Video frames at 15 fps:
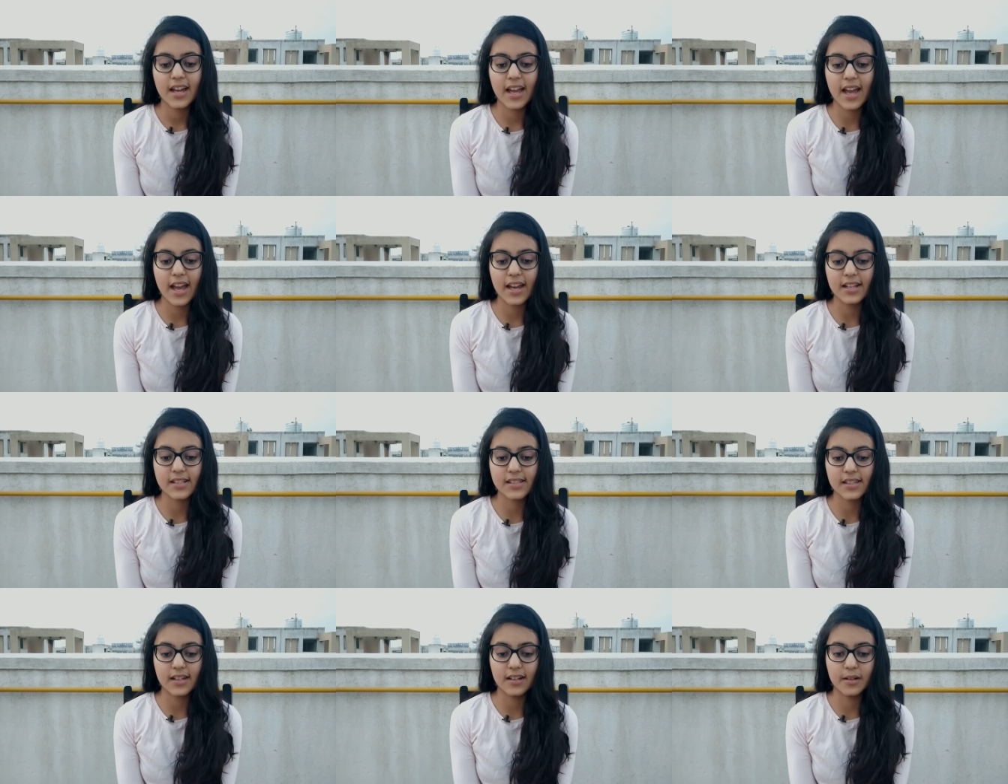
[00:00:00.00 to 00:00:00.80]

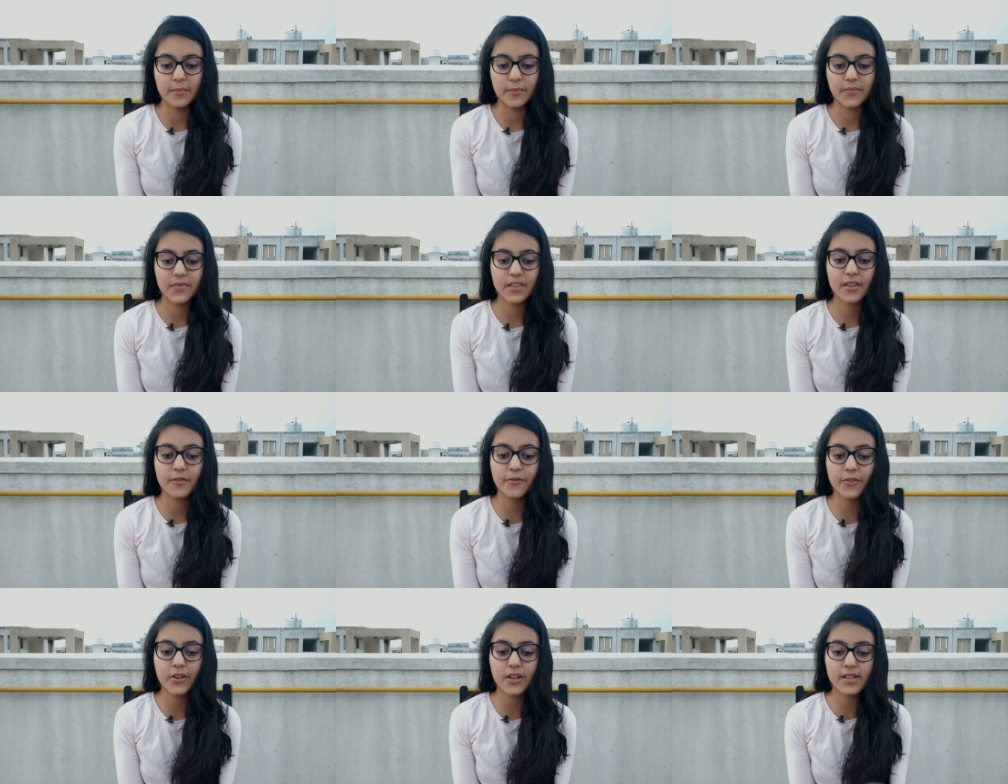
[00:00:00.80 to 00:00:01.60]
And the
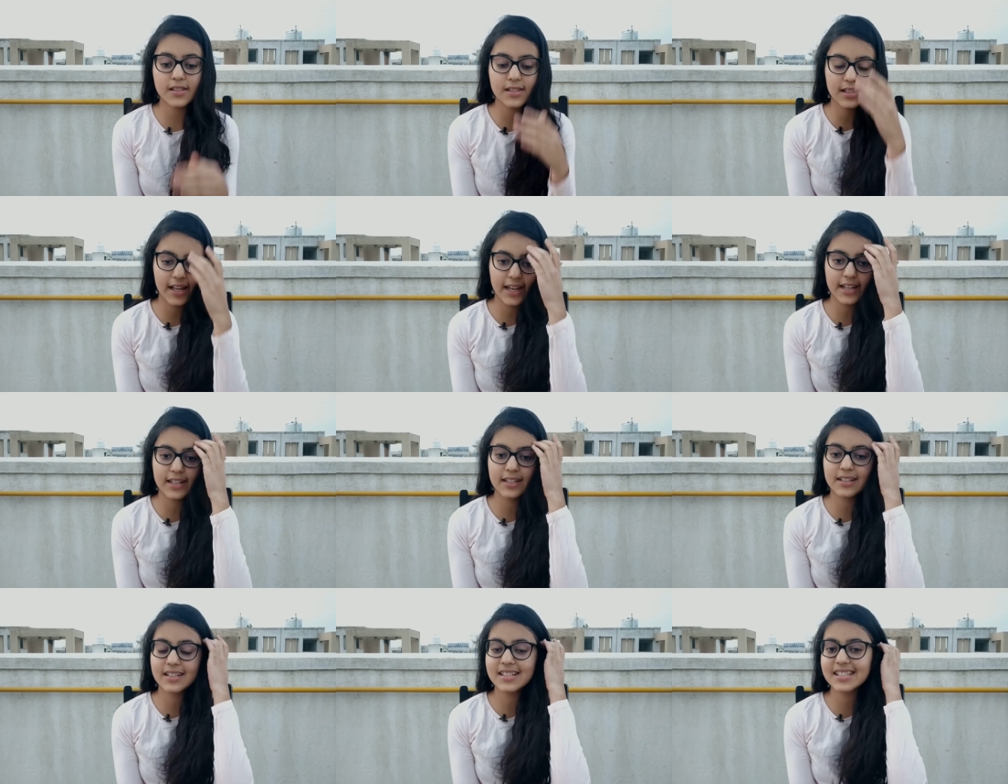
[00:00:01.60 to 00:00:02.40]
first
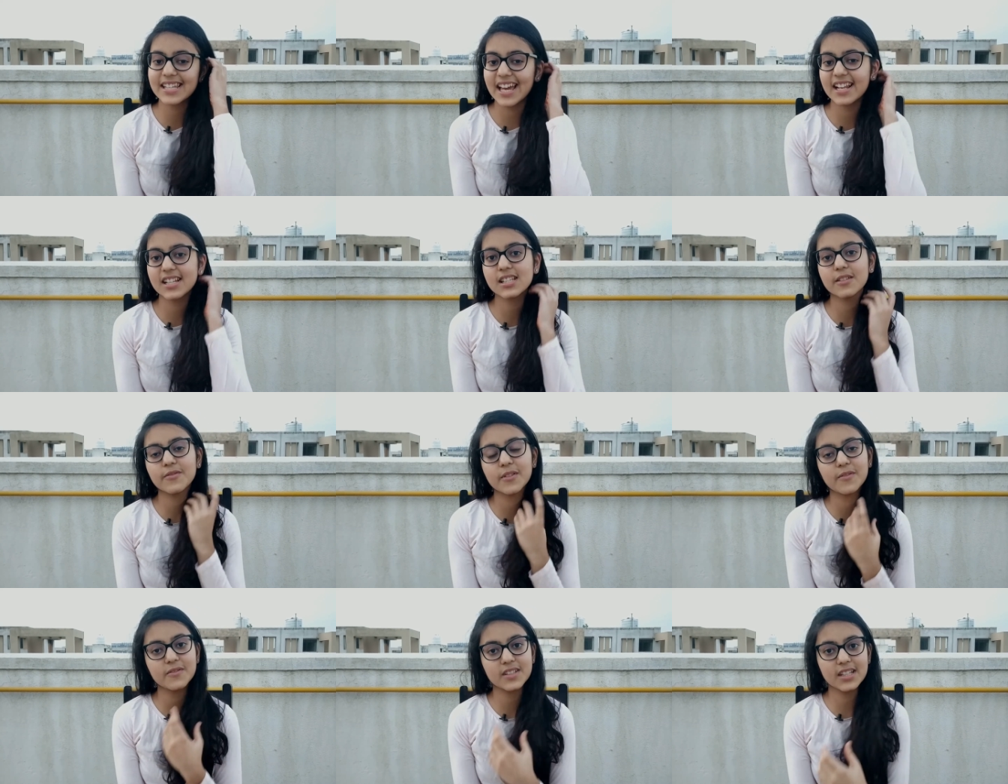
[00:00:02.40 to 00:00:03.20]
like 10 to
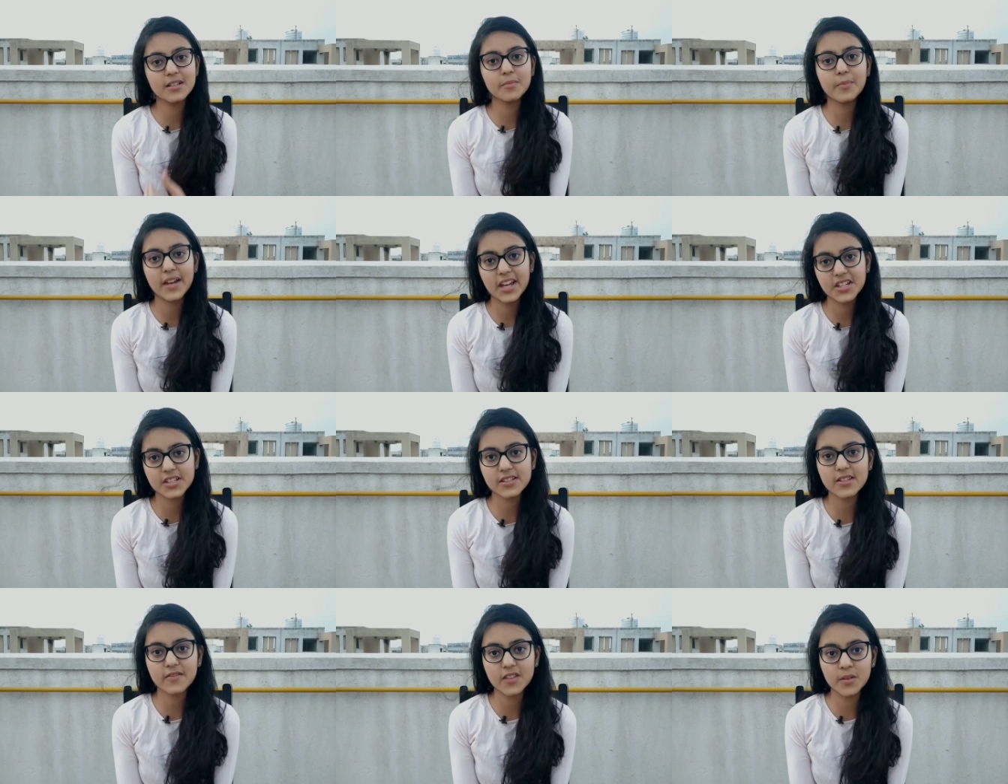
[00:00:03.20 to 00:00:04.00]
15
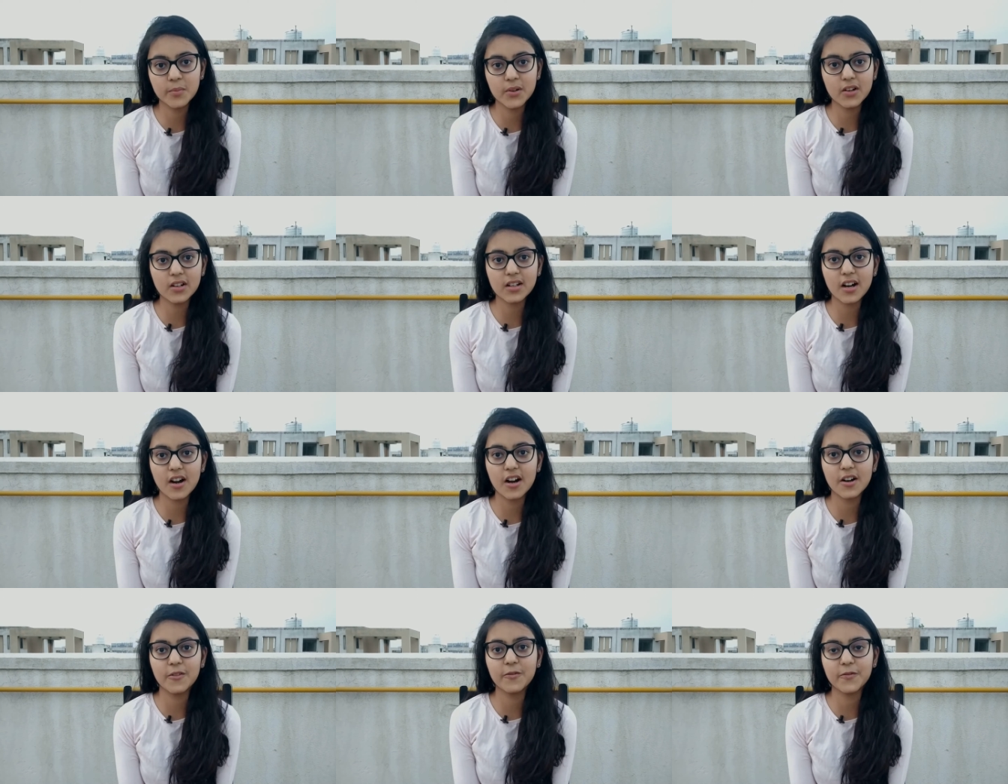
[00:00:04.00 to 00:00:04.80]
pages of the book
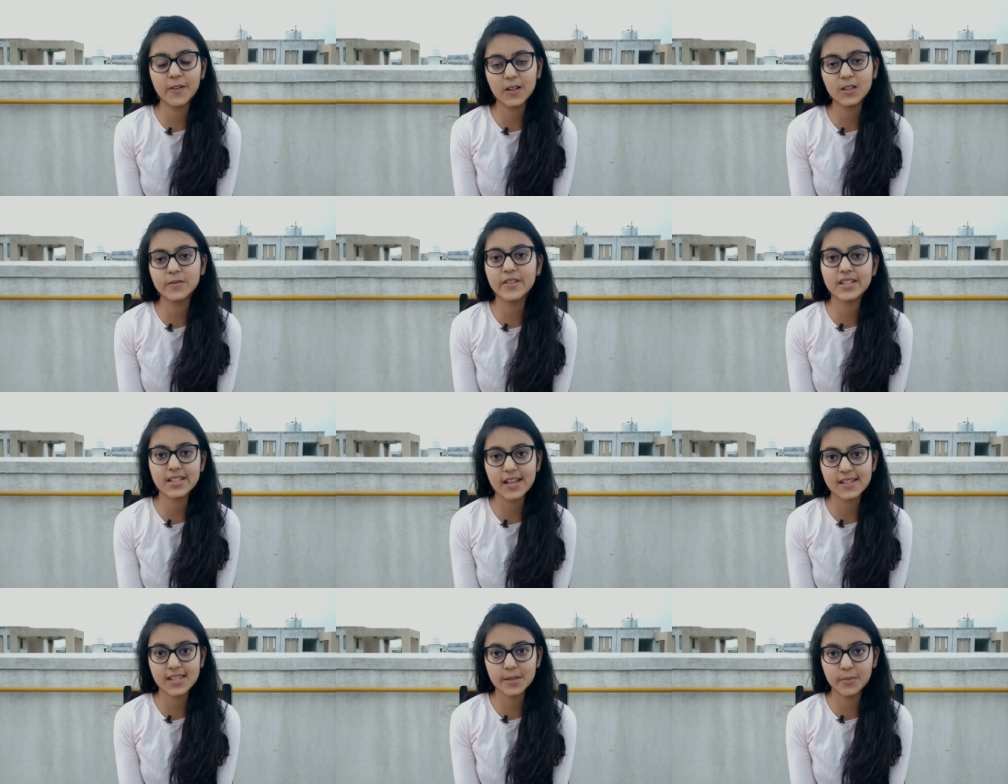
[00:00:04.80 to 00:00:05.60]
are filled with
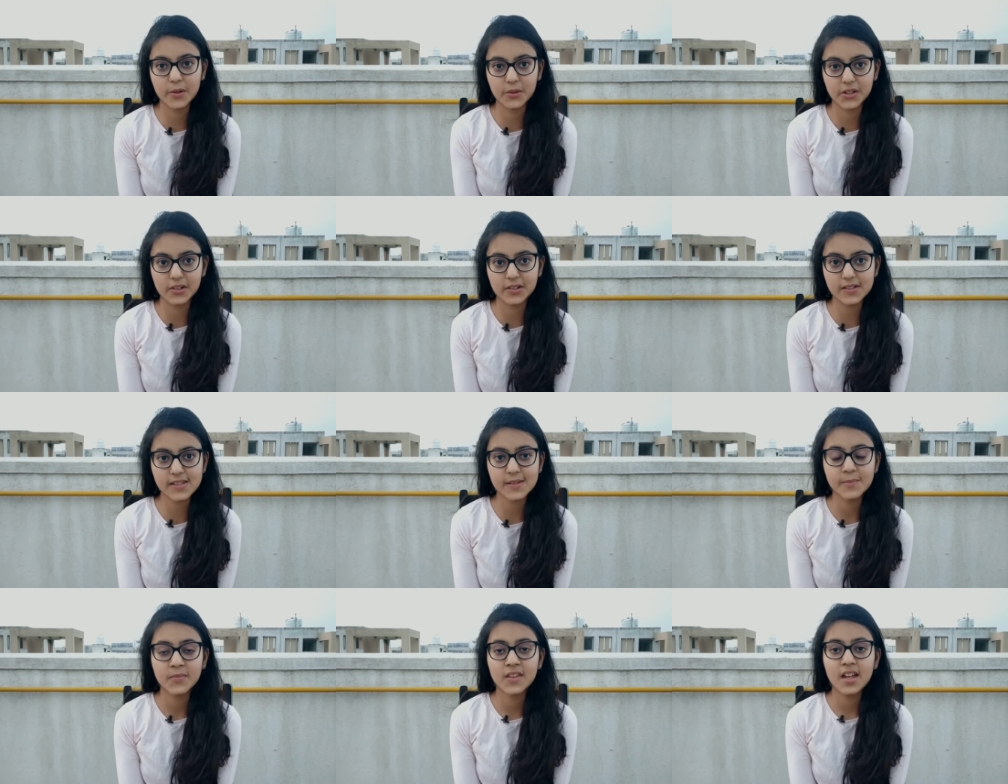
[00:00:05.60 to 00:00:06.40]

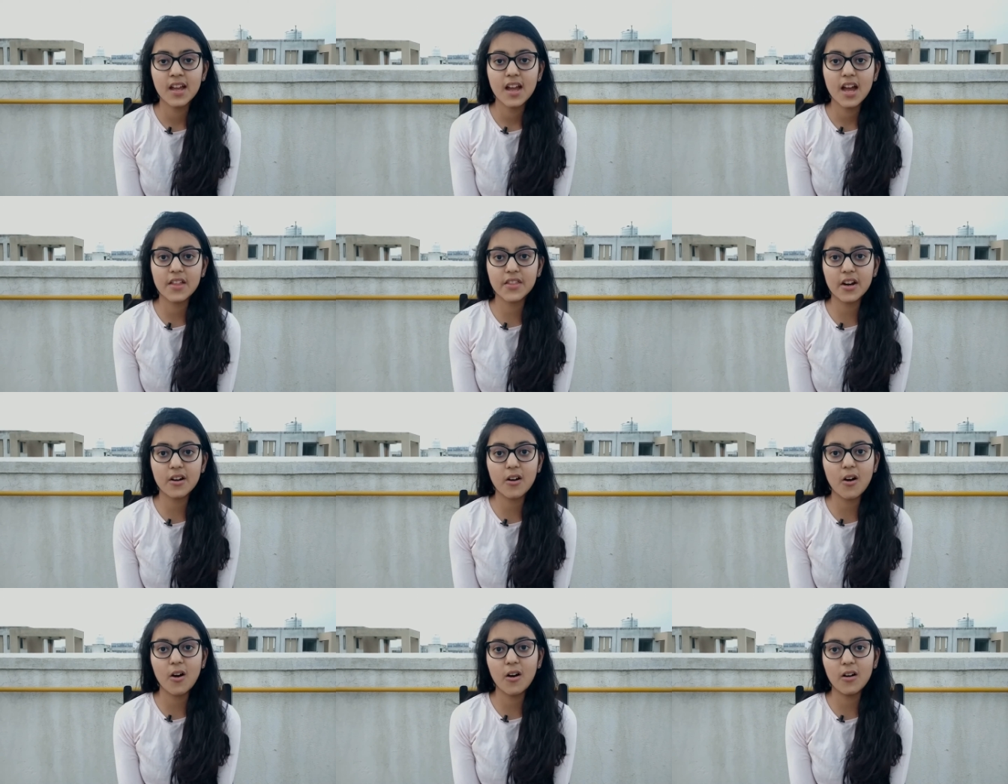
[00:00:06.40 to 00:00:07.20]
testimonials. And
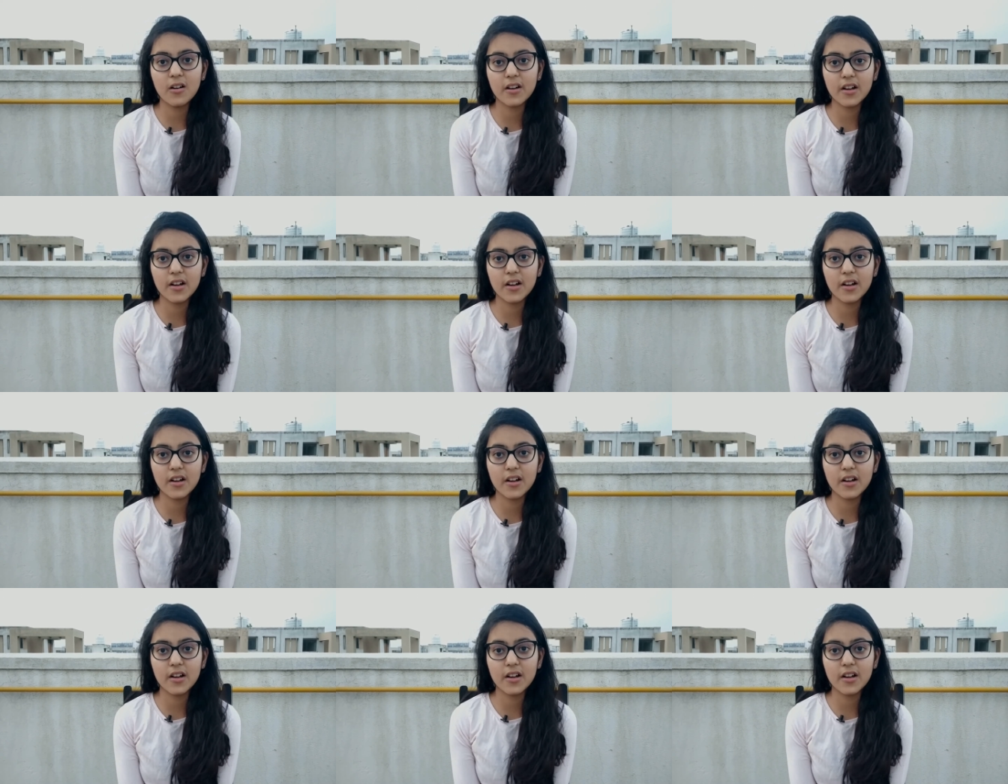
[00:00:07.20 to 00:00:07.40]
they're all